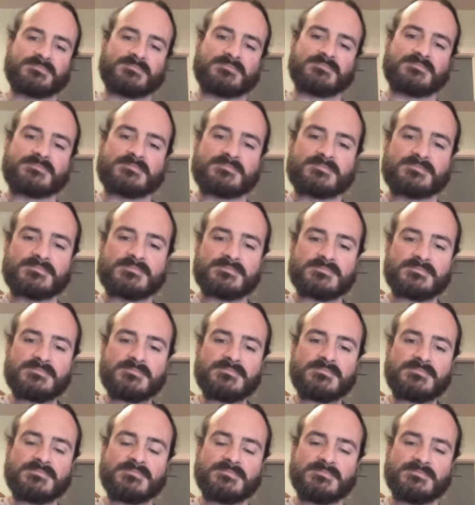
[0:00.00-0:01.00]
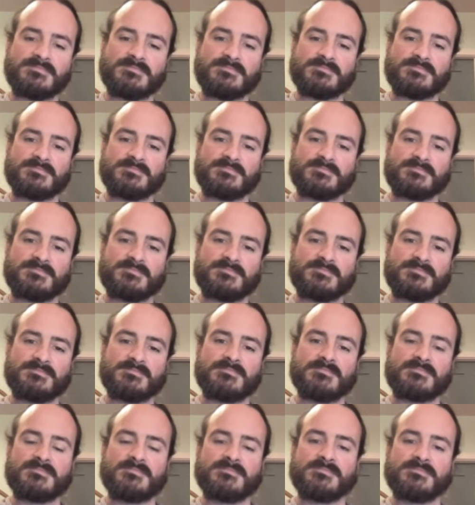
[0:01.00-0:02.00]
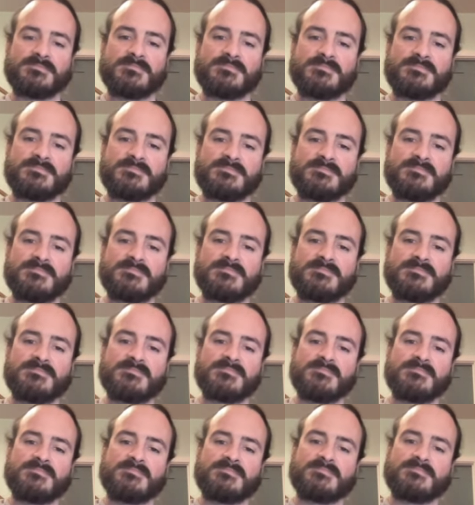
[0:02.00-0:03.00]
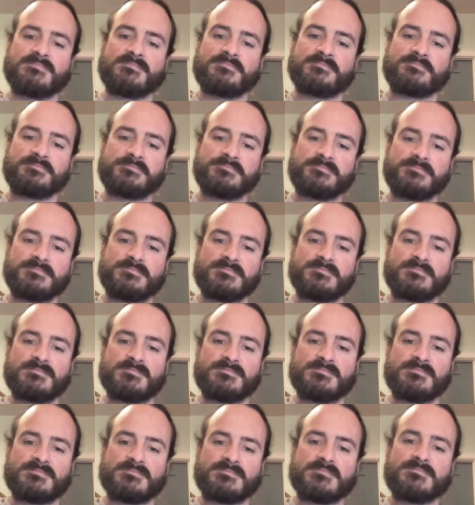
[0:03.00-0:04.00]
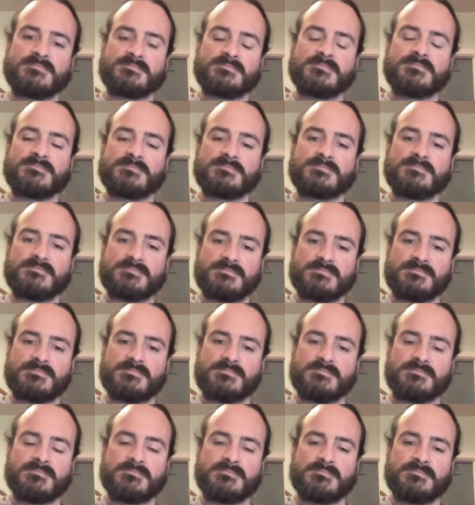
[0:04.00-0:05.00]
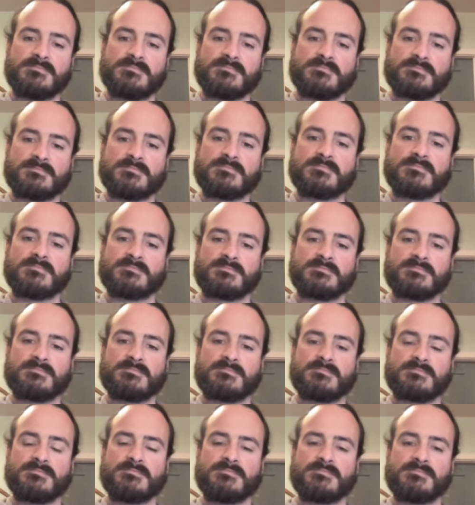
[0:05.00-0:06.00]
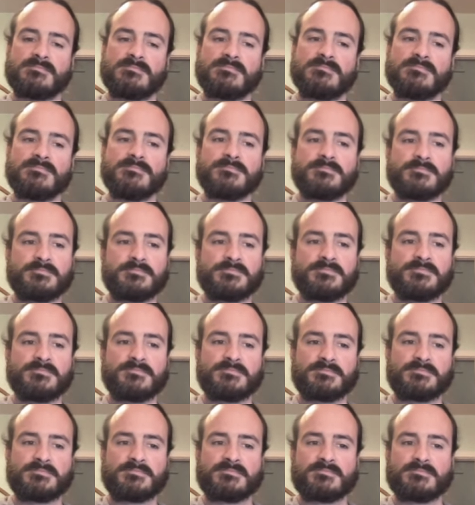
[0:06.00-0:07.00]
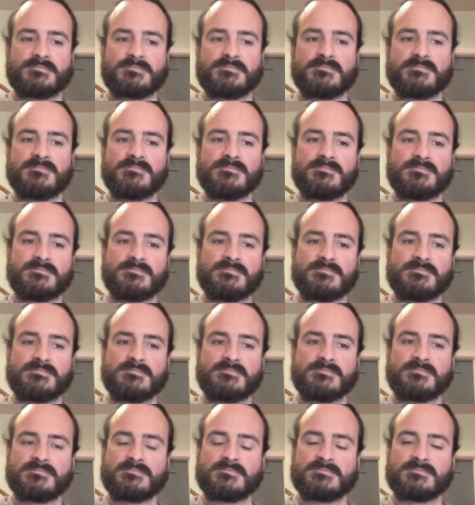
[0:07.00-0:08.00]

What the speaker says: (not speaking)